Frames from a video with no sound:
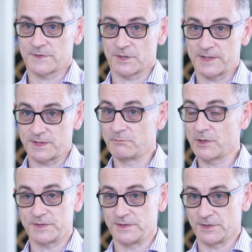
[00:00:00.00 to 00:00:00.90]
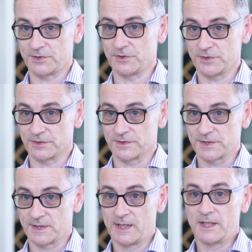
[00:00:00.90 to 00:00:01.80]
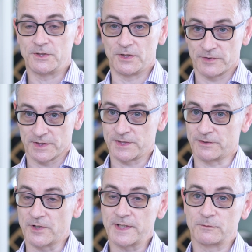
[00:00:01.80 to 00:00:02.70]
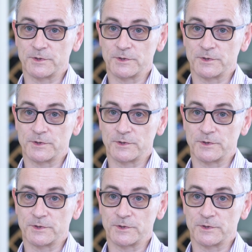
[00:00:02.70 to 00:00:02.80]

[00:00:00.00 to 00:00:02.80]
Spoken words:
So as in most institutions, University of Reading,